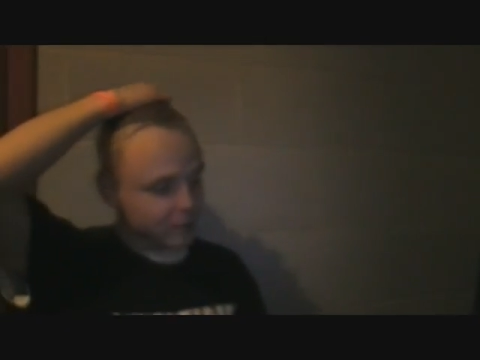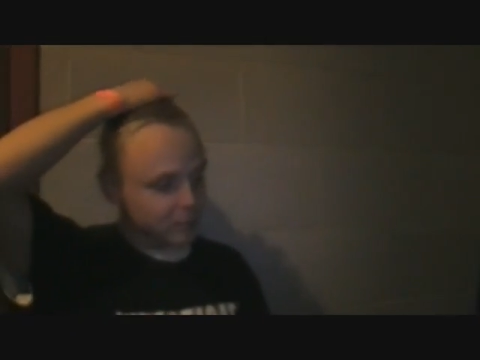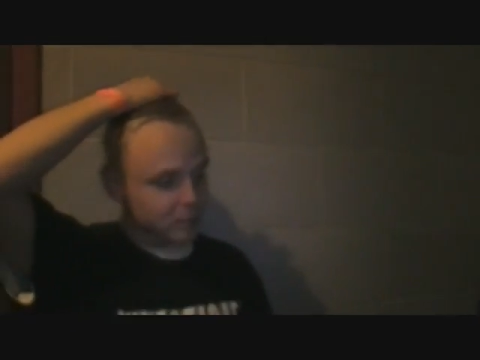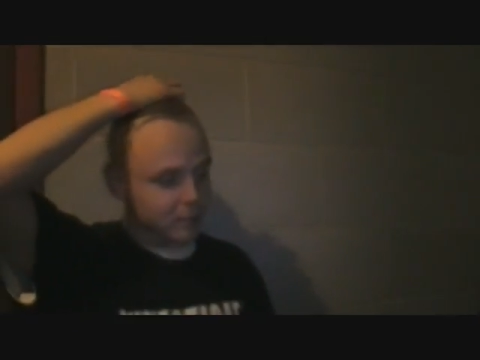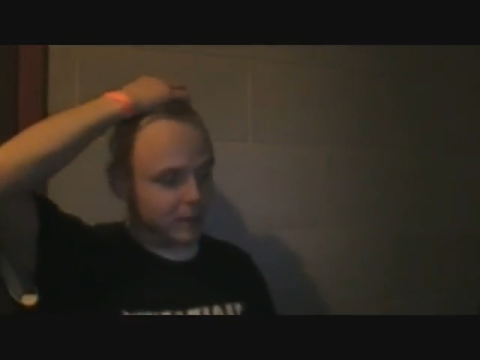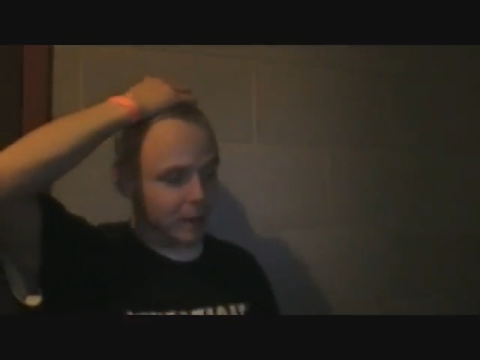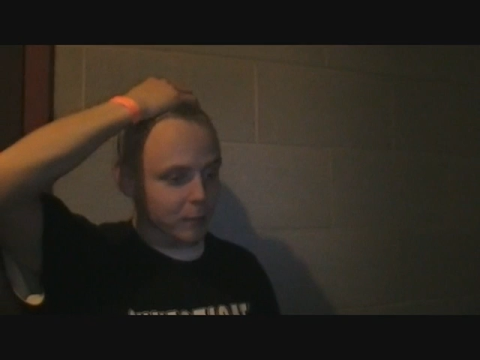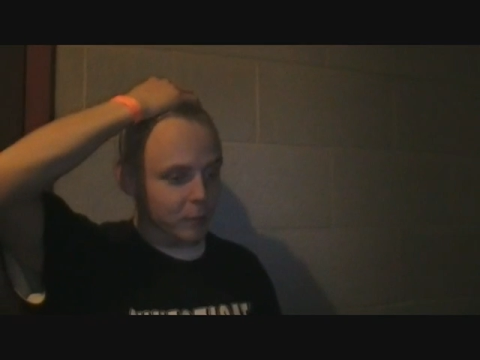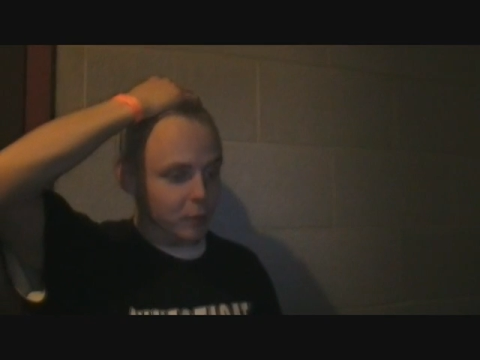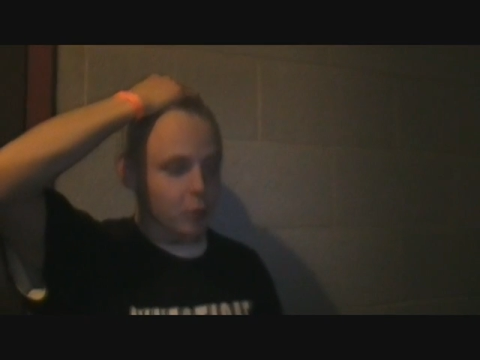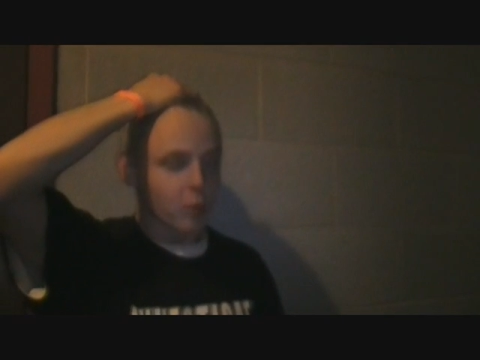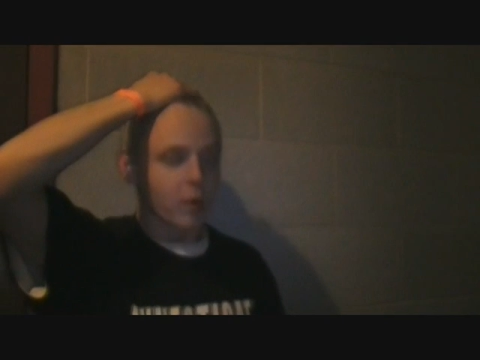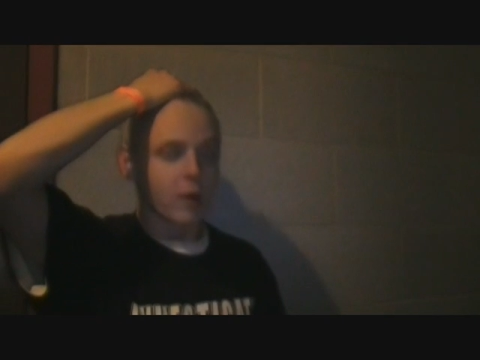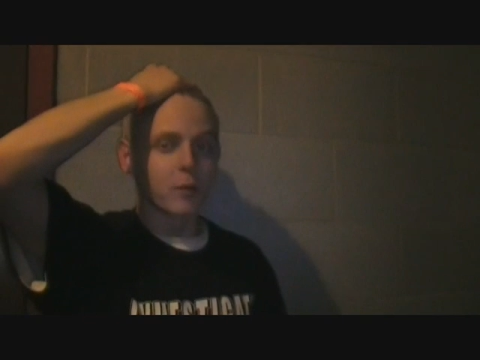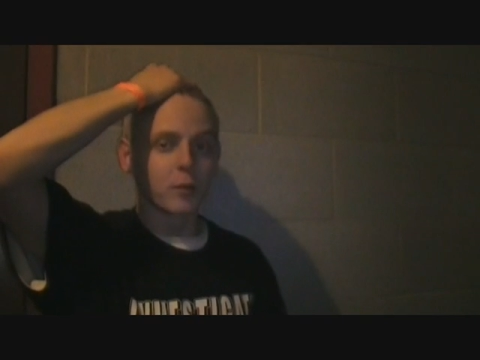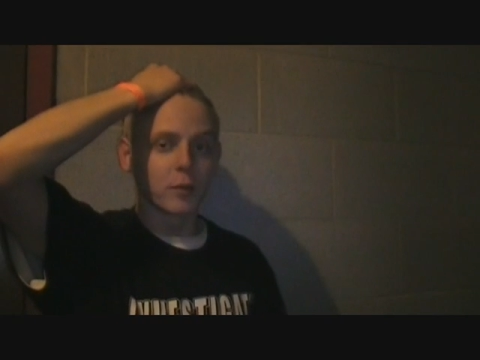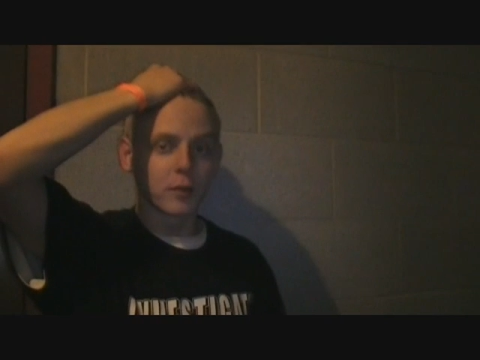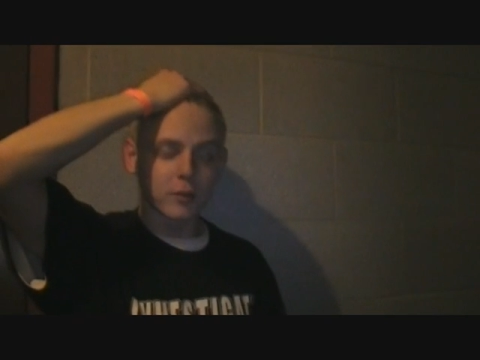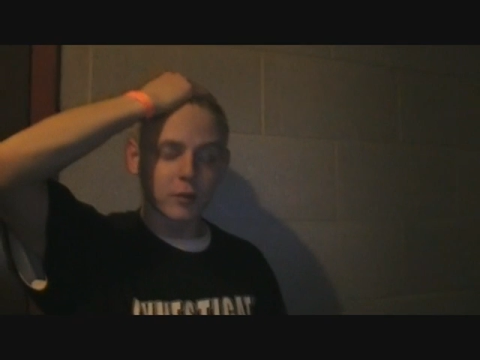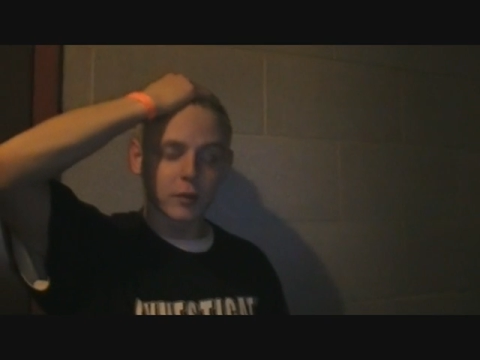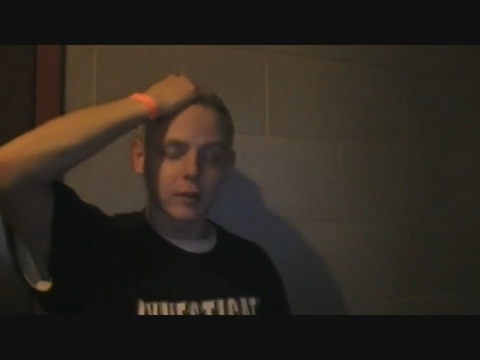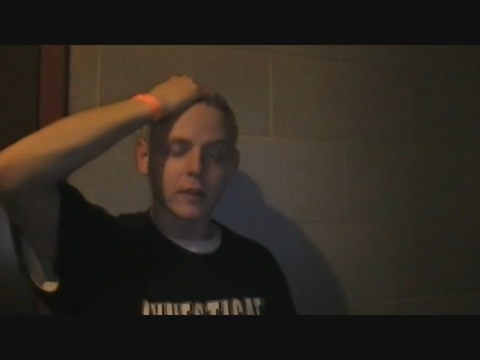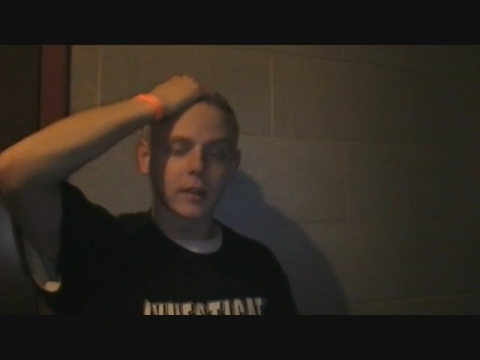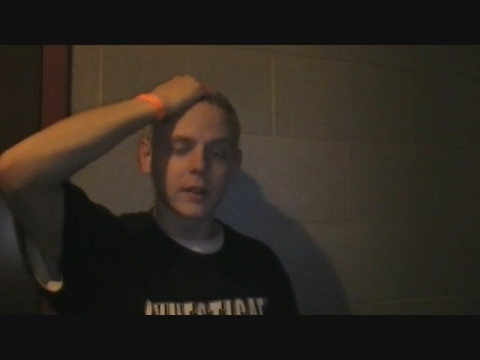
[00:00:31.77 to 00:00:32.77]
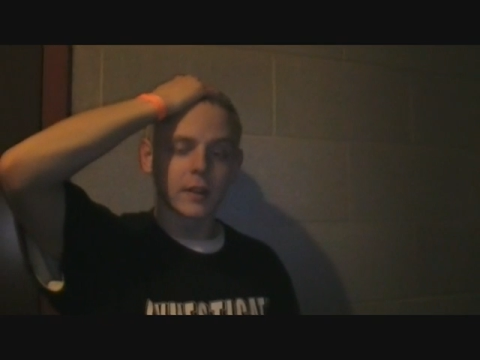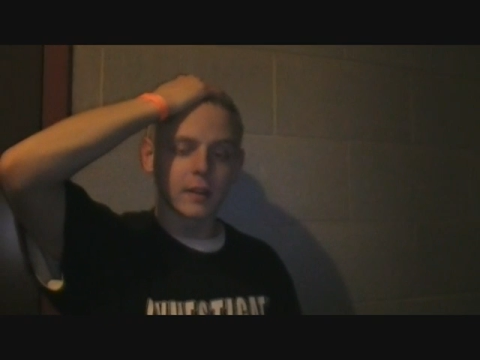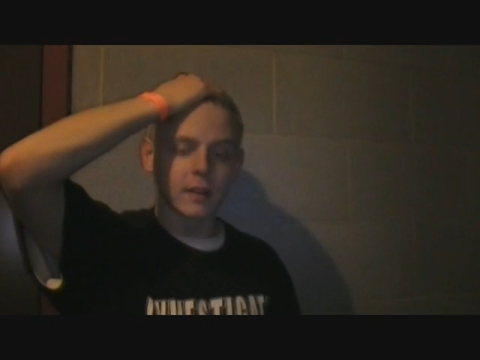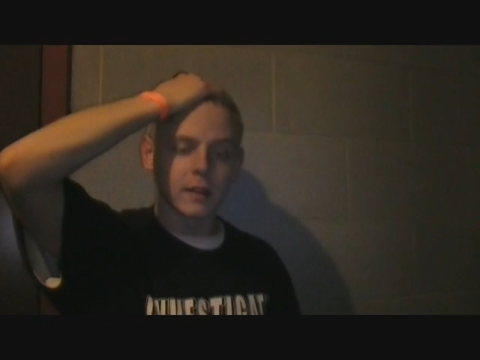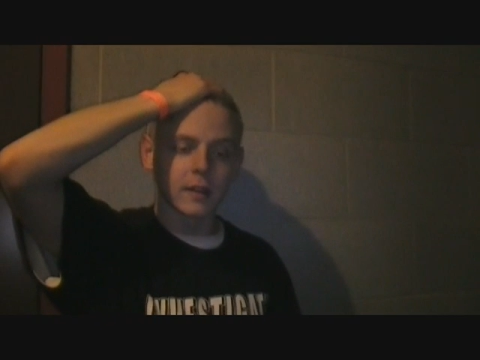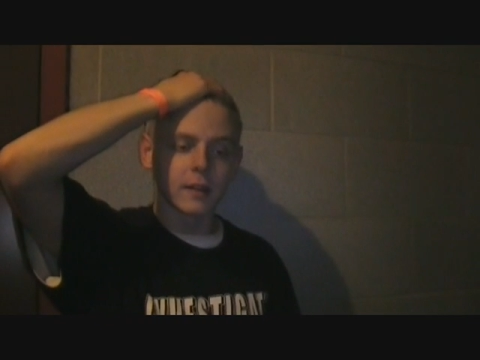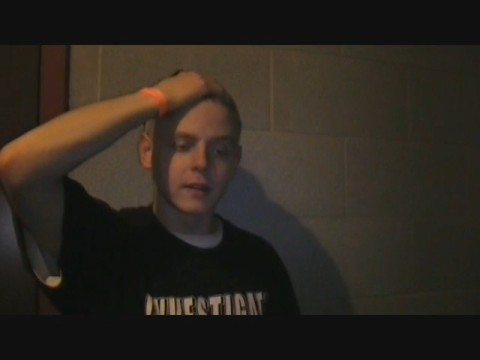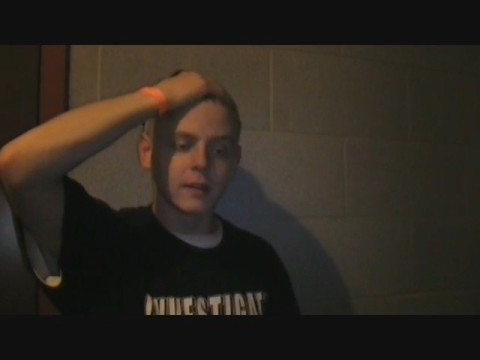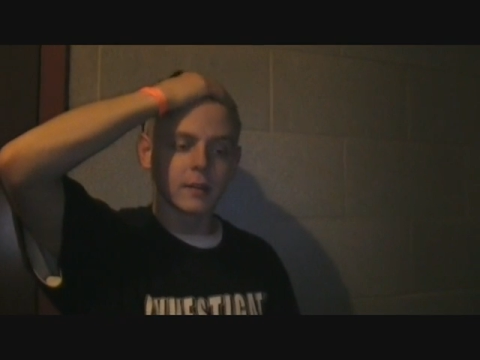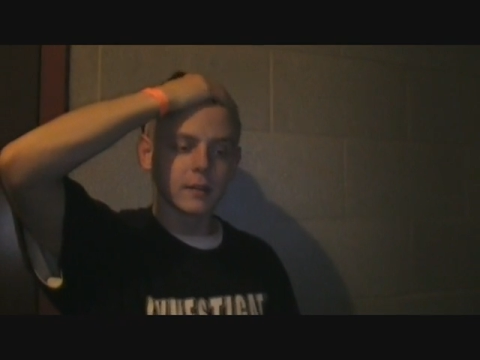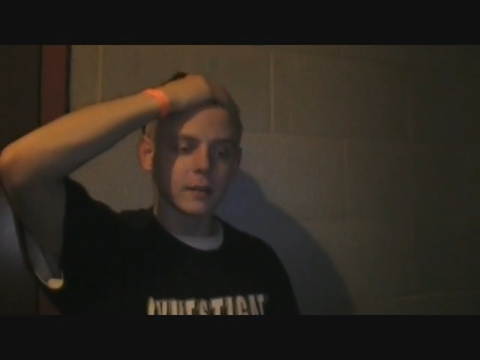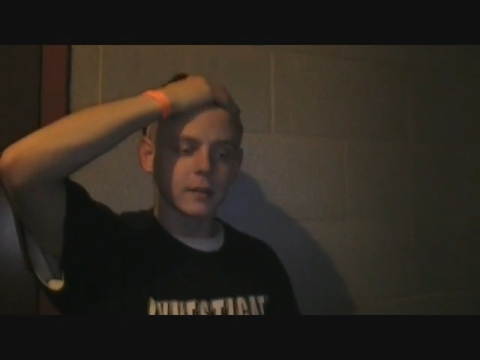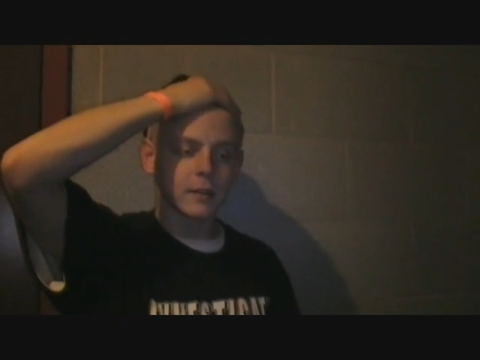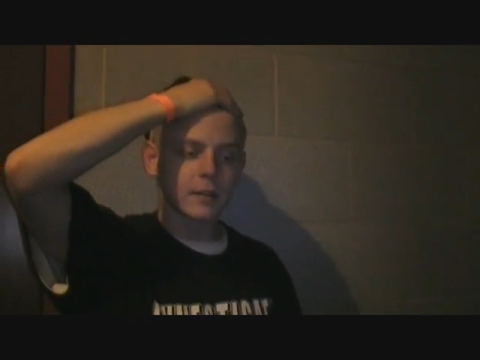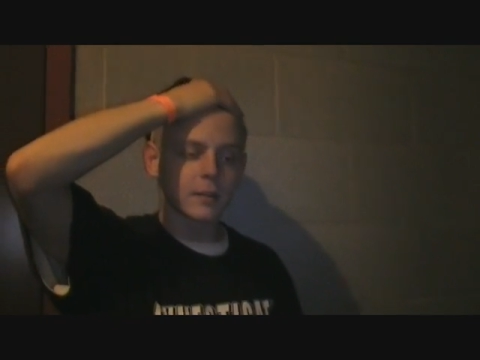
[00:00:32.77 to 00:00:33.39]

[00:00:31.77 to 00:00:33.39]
September one was really good.